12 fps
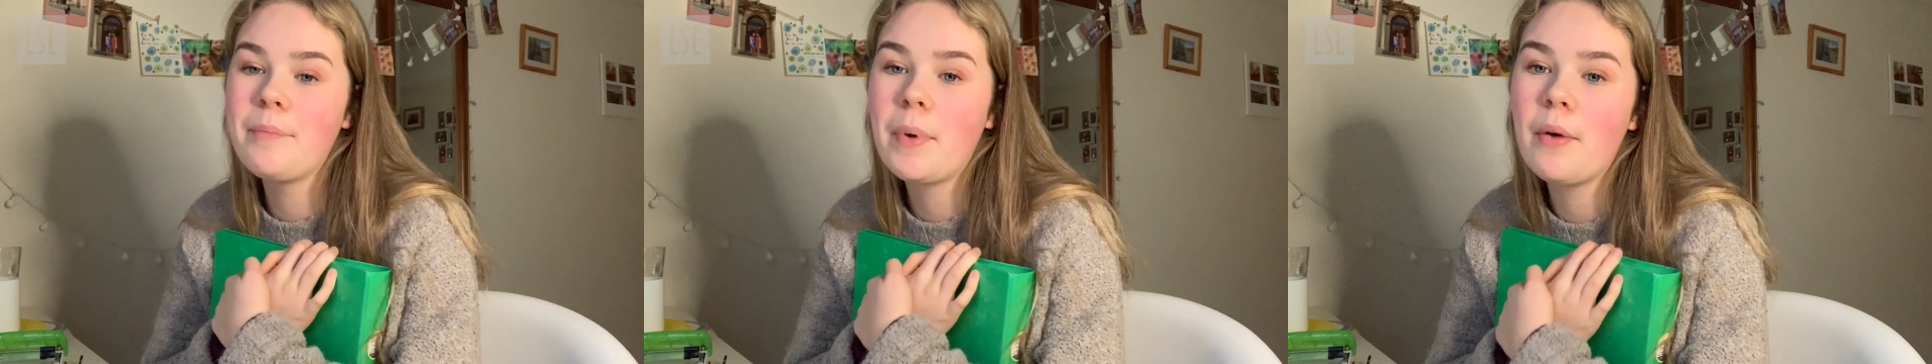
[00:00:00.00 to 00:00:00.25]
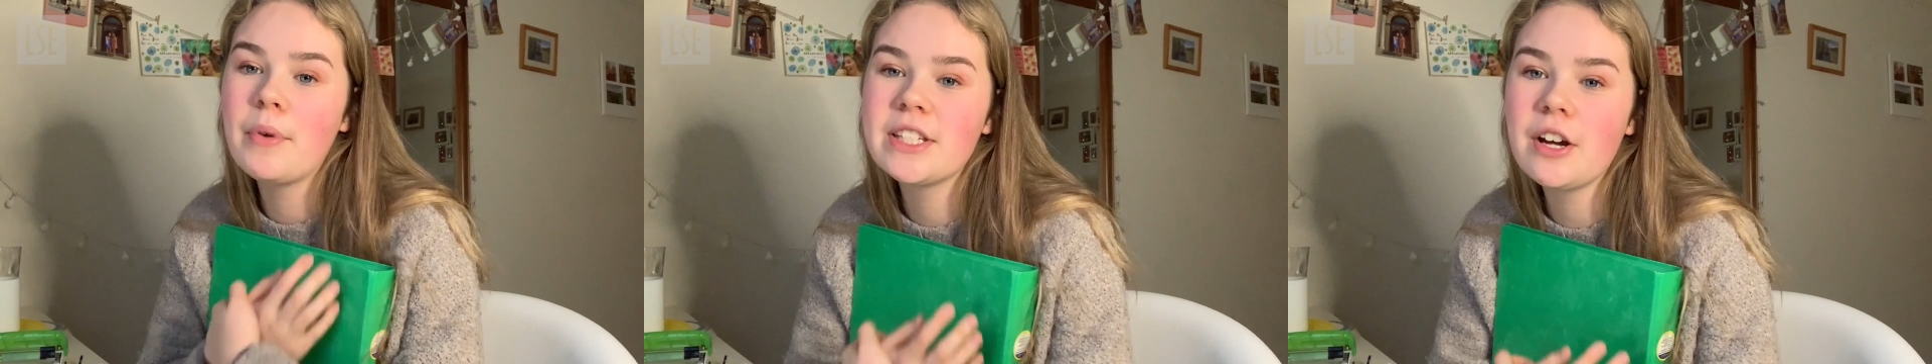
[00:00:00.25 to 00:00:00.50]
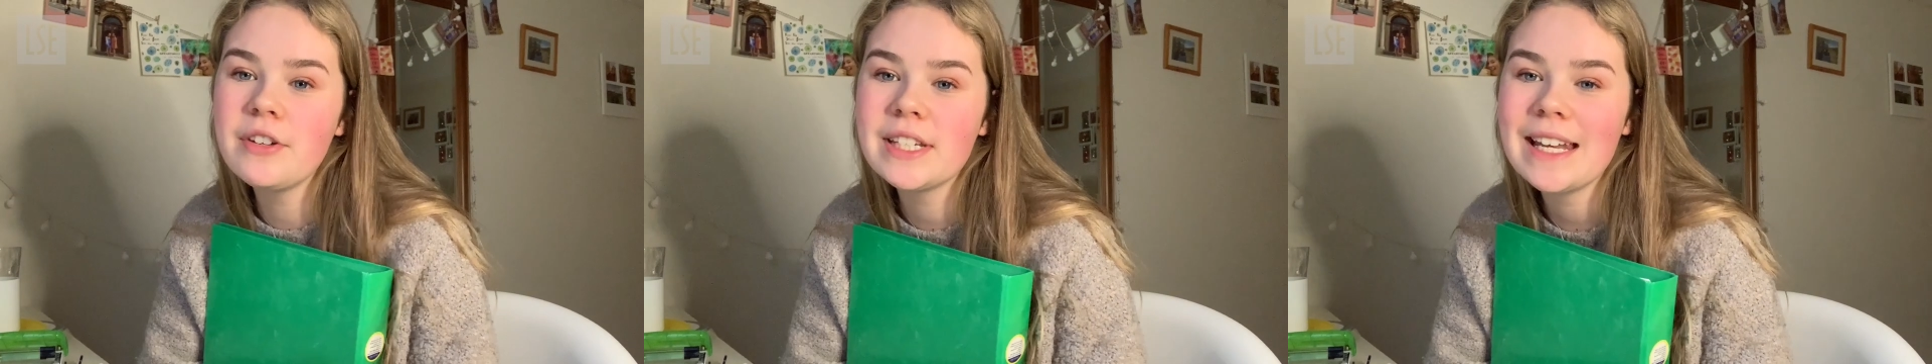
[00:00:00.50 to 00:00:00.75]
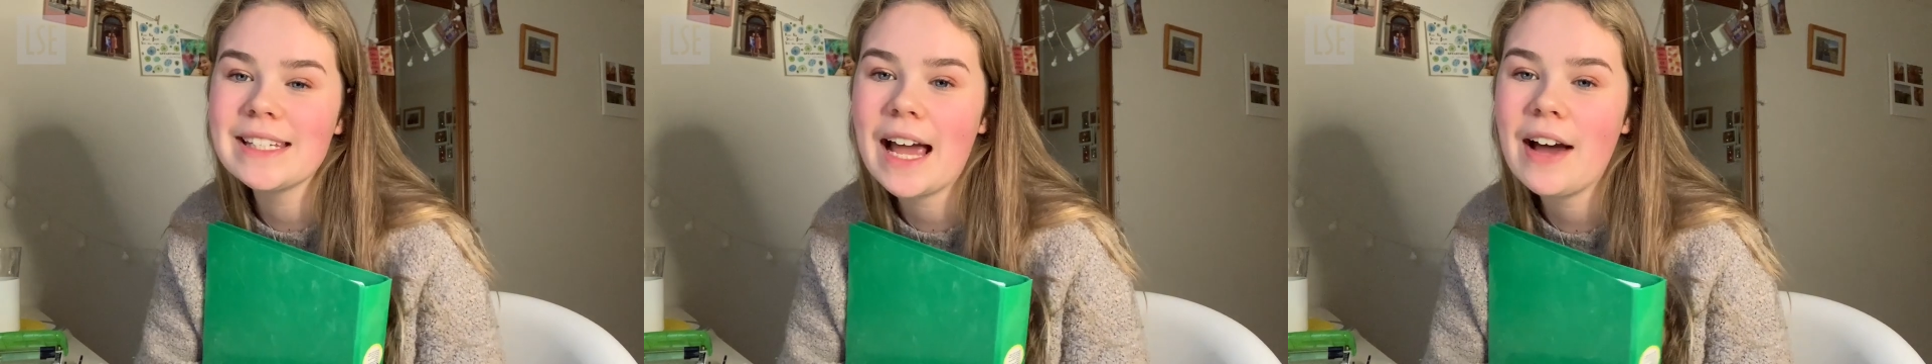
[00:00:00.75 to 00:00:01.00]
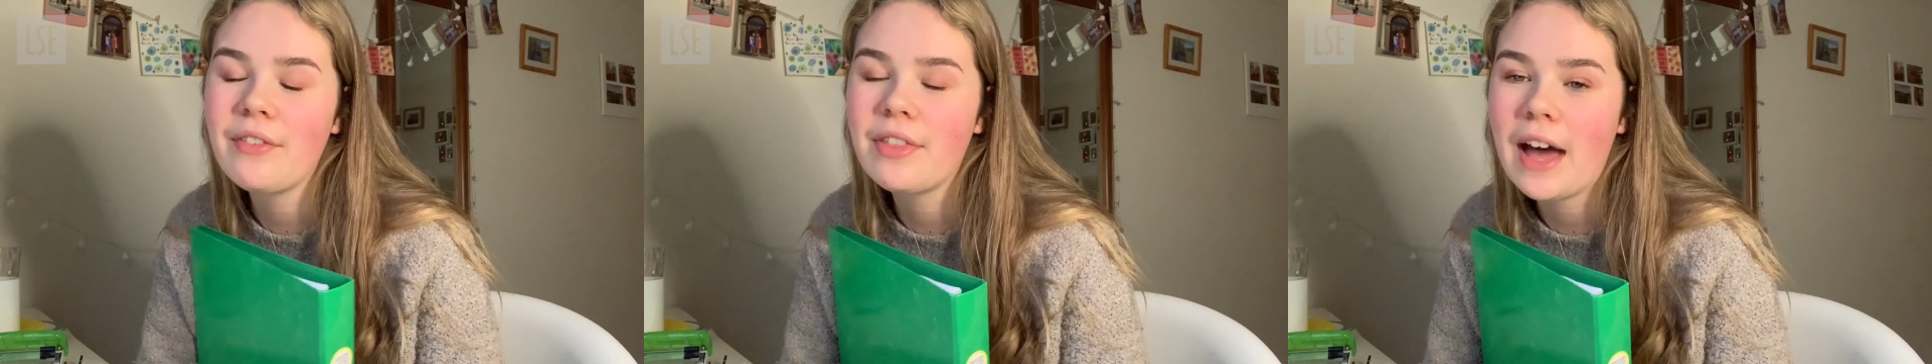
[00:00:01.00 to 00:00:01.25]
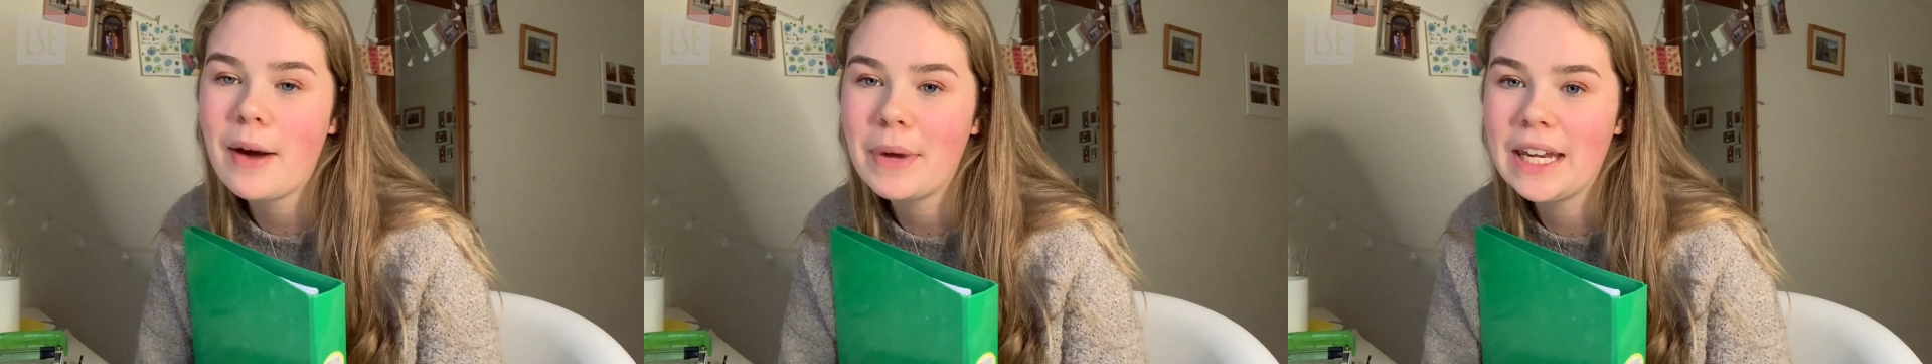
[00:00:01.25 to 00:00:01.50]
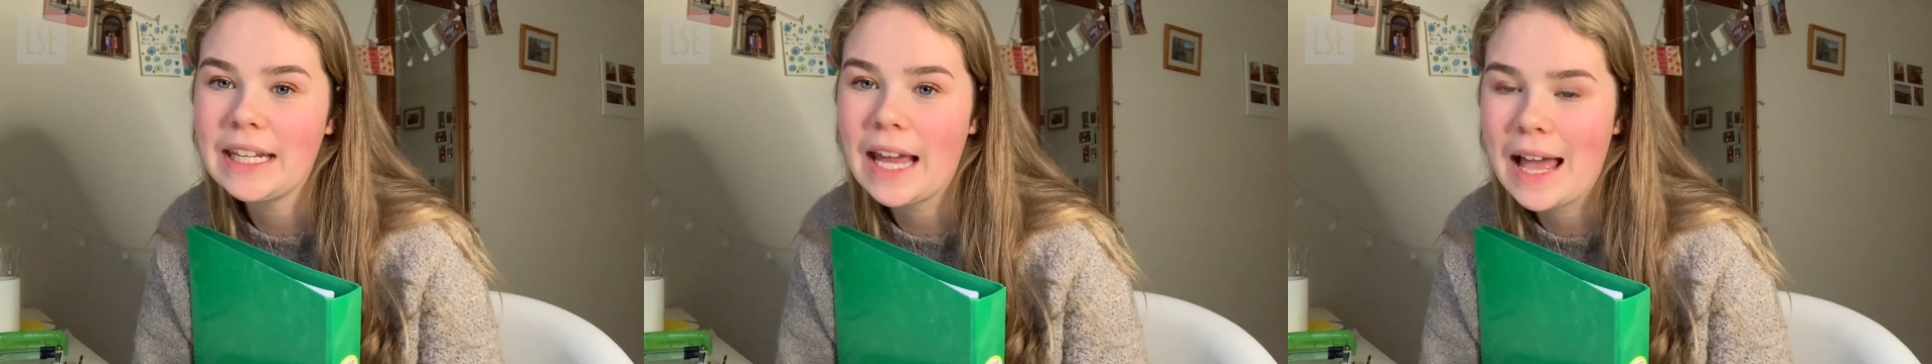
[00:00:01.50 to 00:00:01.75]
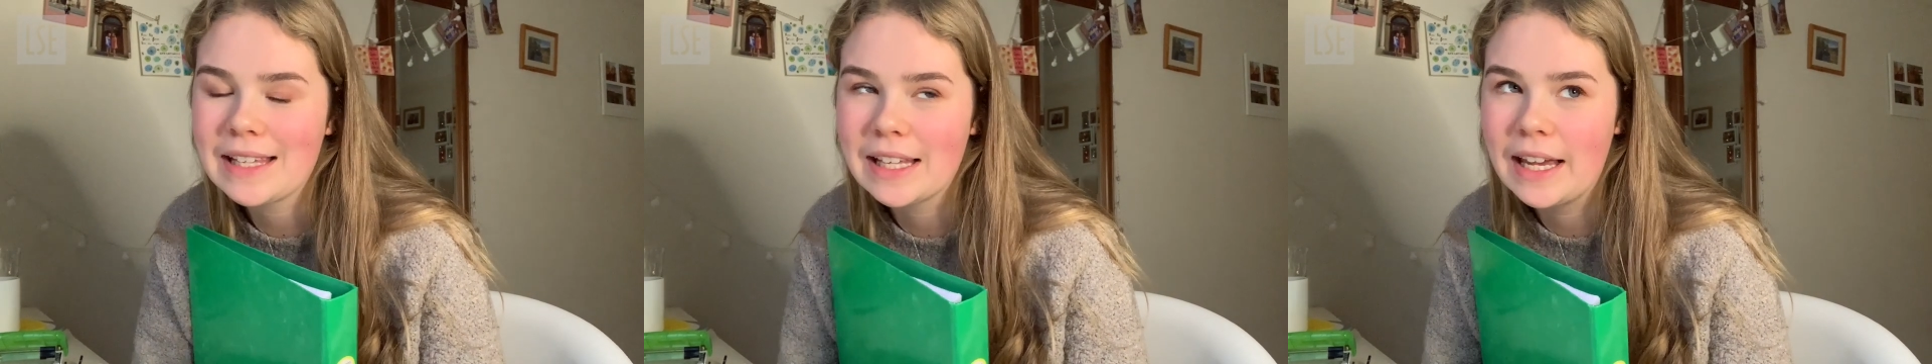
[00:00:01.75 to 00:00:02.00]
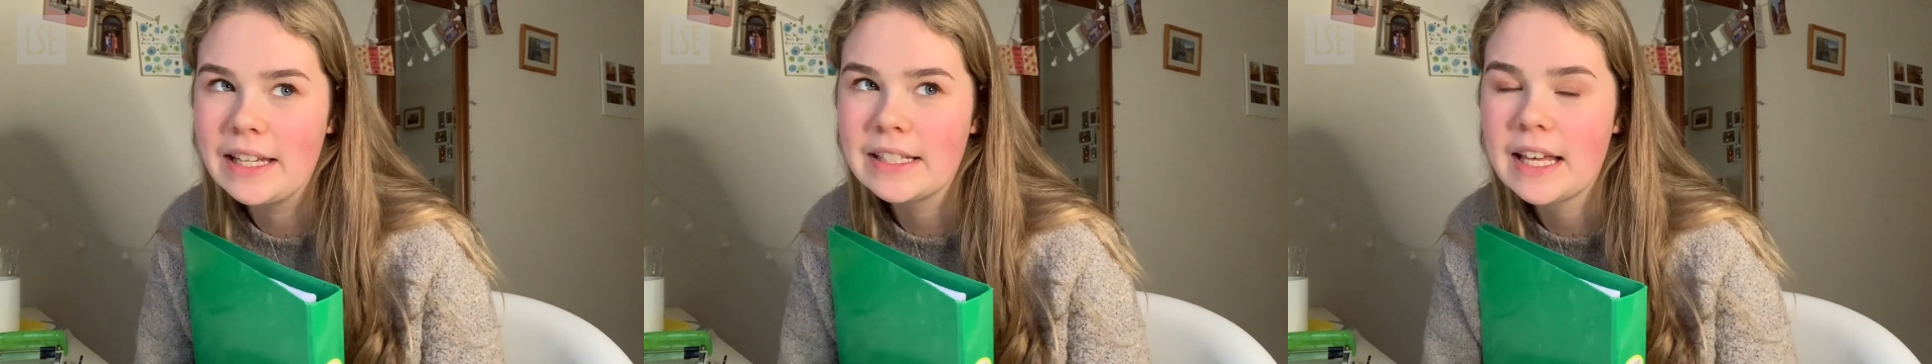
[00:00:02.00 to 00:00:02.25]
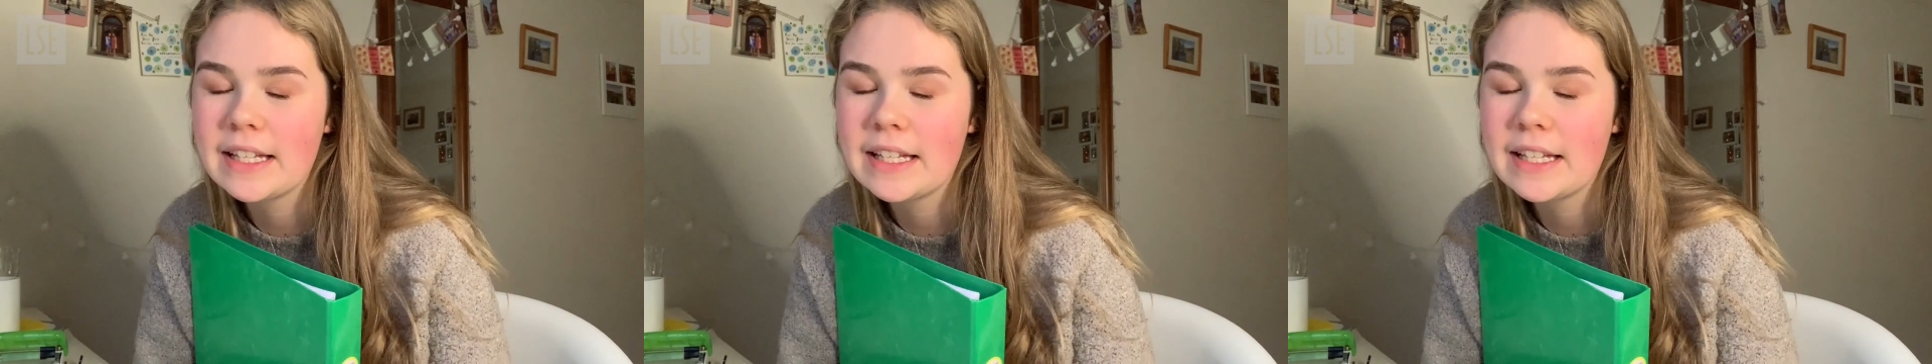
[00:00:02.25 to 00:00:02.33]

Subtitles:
but we don't tend to have that many essays.